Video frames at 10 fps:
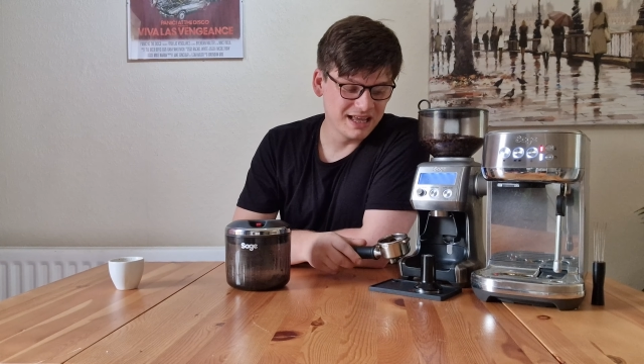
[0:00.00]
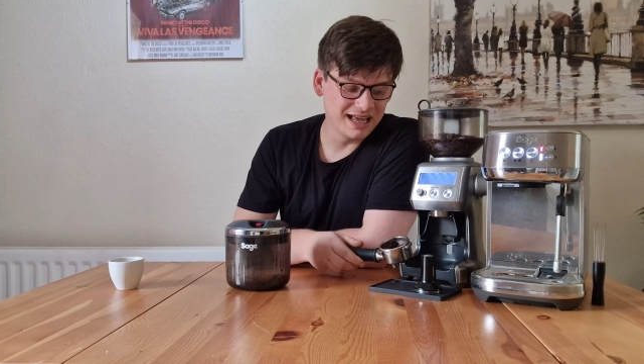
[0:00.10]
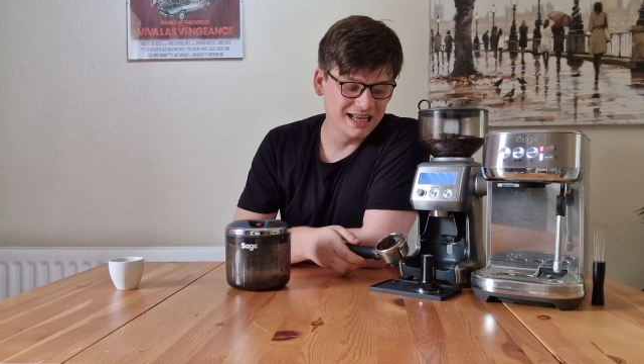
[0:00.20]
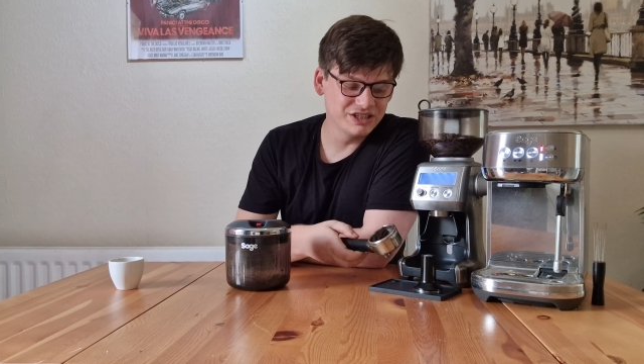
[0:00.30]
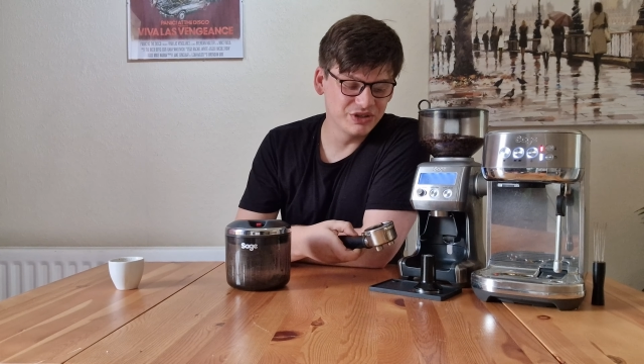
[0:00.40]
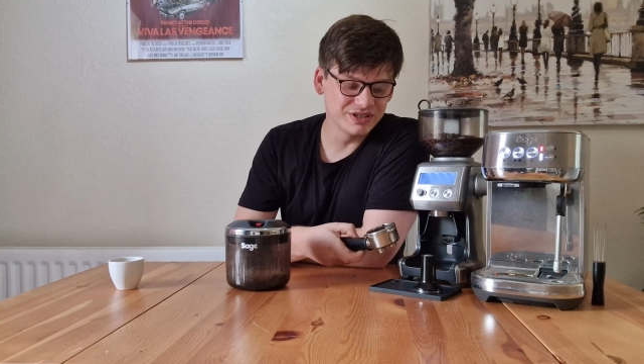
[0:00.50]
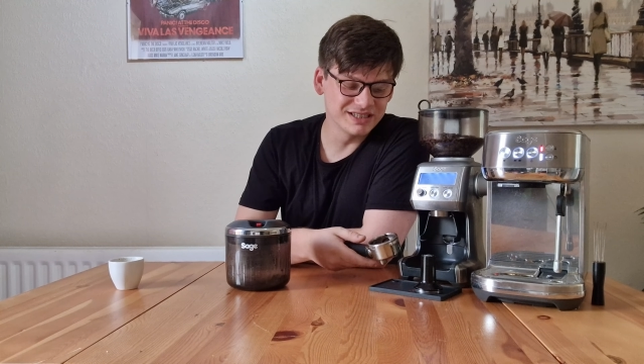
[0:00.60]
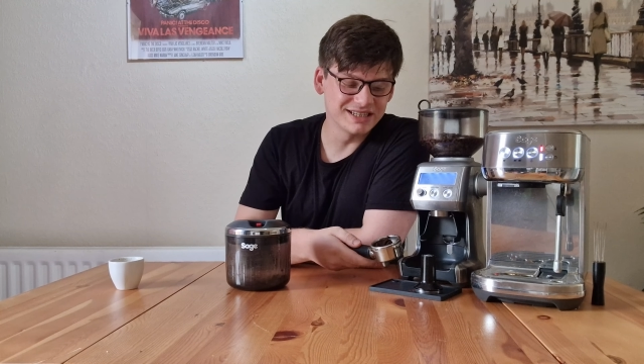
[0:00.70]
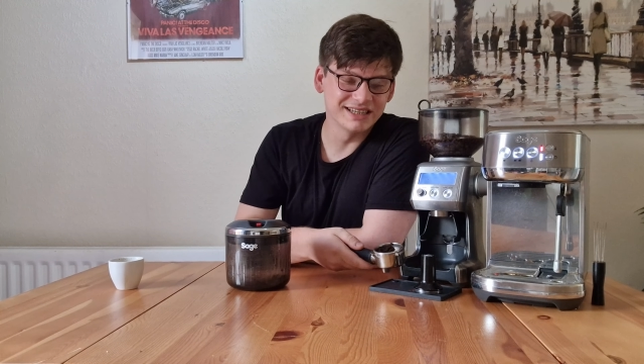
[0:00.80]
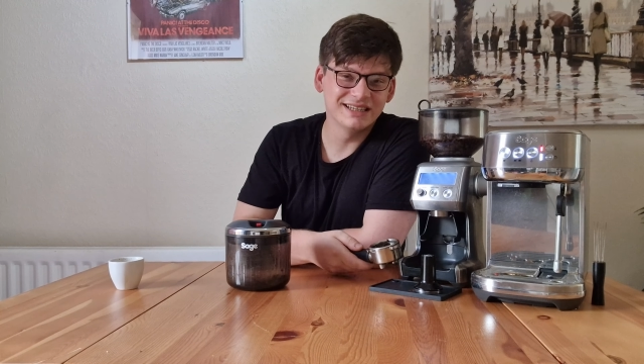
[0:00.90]
As you can
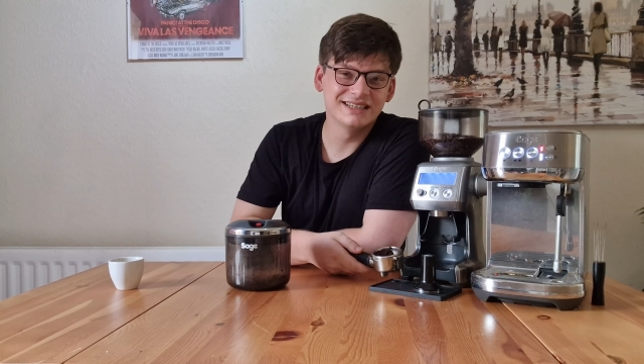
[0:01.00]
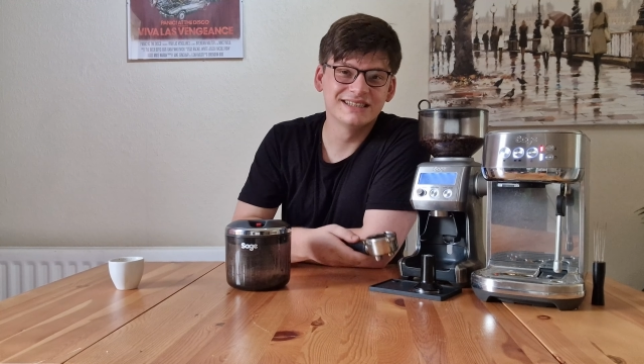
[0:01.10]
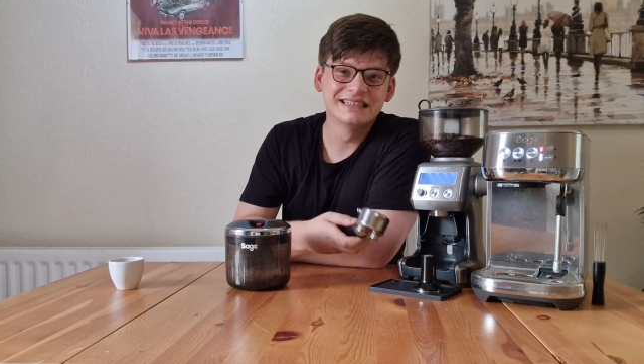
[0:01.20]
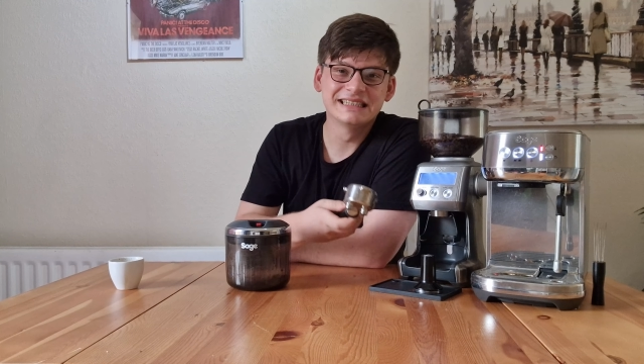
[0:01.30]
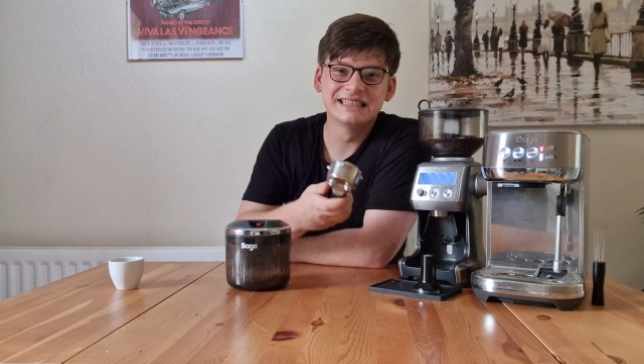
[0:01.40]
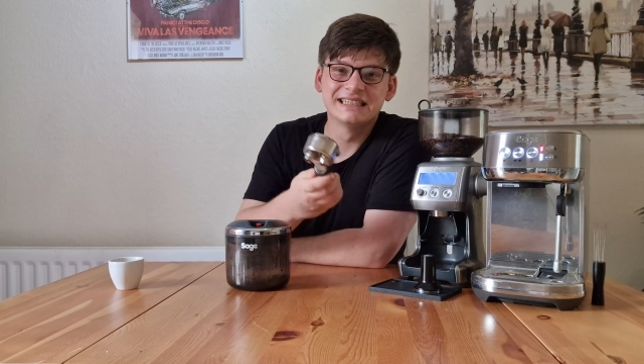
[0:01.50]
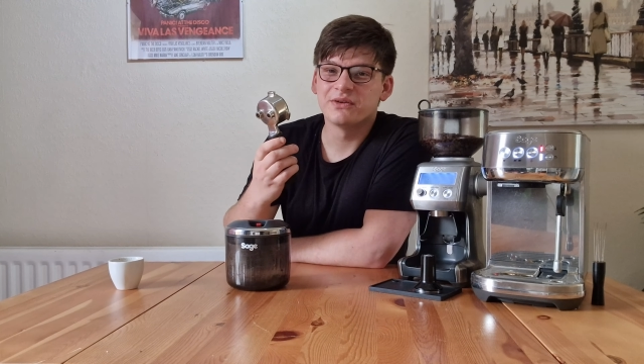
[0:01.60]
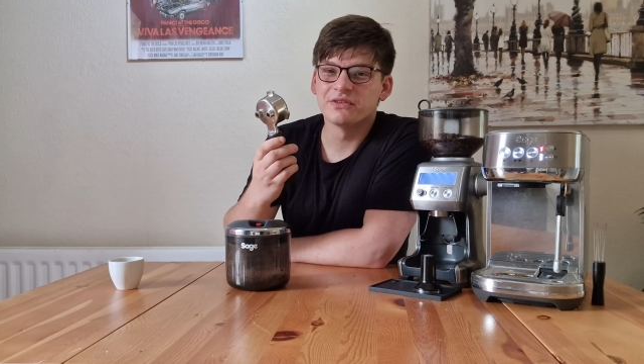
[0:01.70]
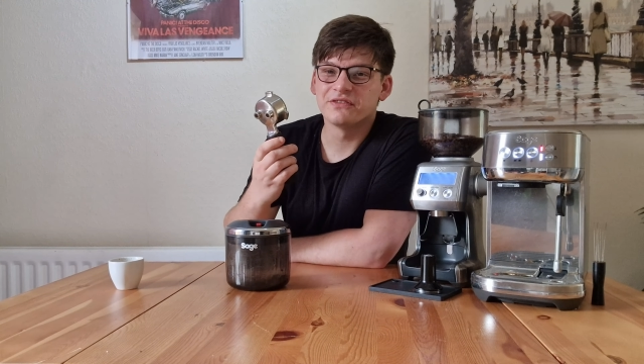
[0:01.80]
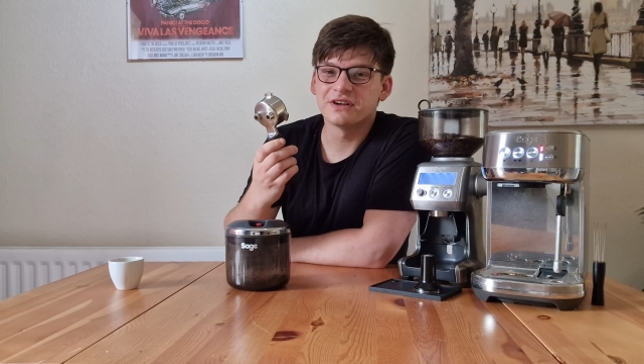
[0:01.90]
see, on
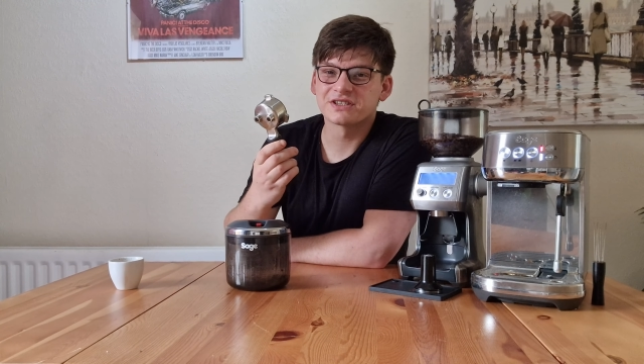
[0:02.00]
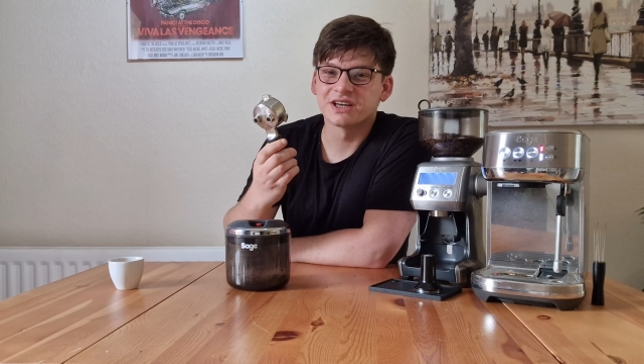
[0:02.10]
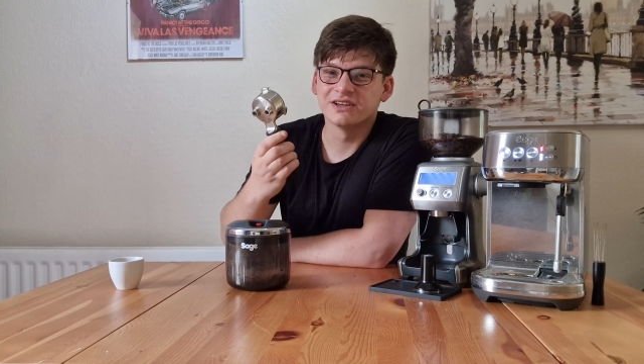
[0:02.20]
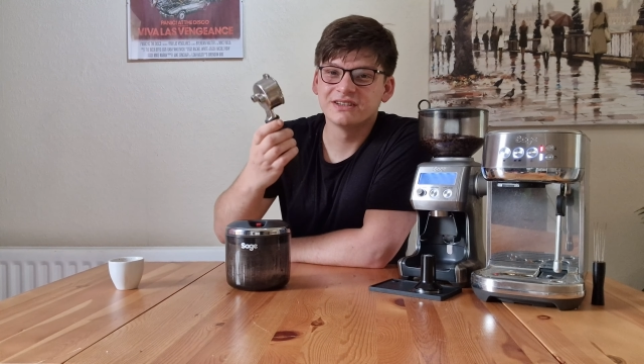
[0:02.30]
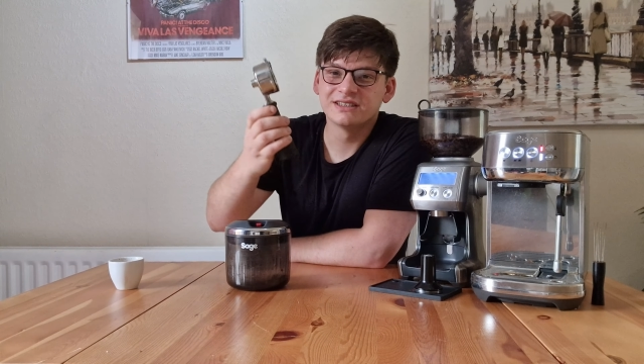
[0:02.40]
the first go,